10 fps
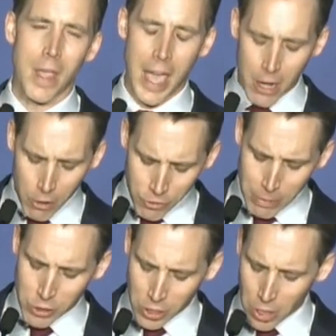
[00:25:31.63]
And our theme
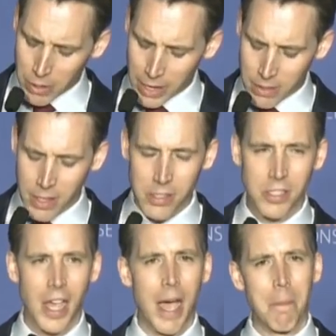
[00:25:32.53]
should go like
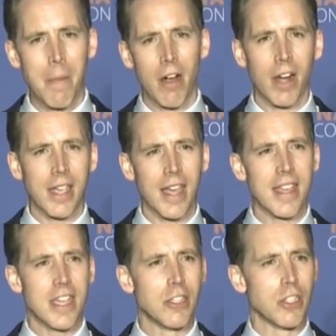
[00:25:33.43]
this: America
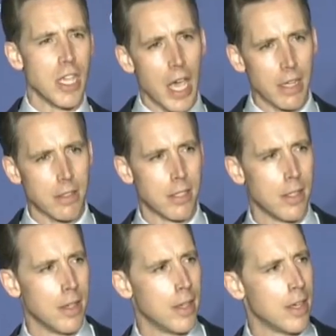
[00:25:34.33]
is yet
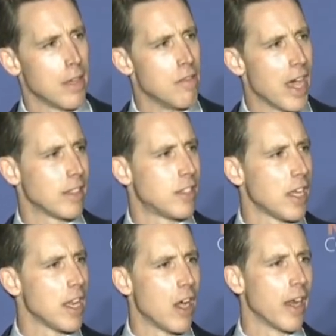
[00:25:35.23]
that
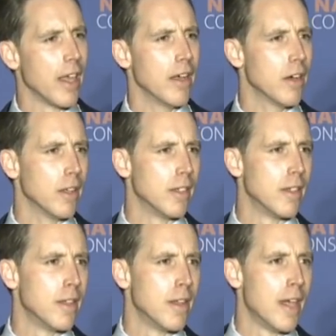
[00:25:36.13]
city on a hill,
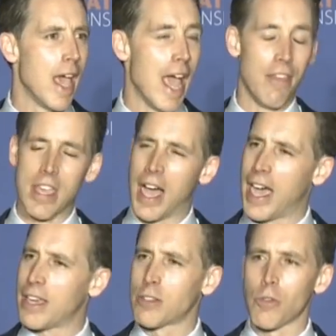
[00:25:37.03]
and the
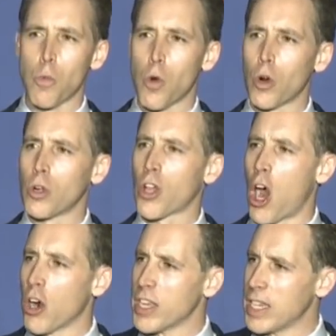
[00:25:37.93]
eyes of the world
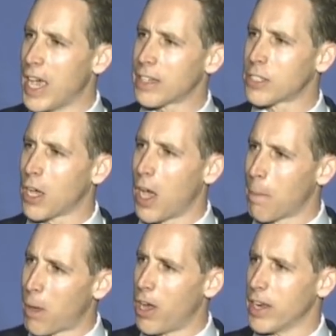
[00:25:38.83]
are yet
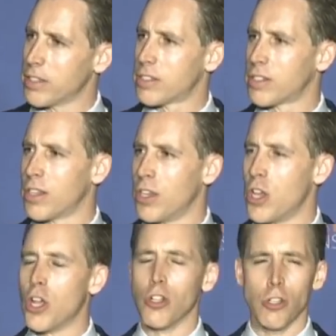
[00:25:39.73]
upon us,
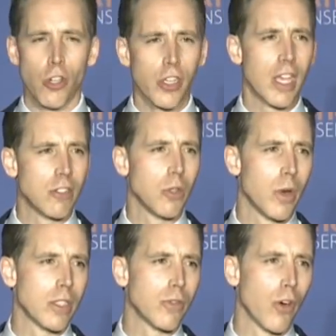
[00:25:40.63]
looking to
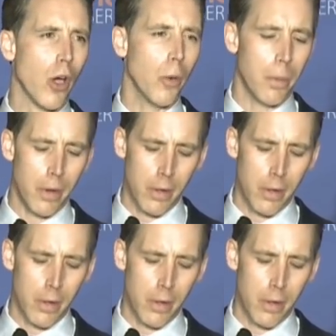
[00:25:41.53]
us for hope.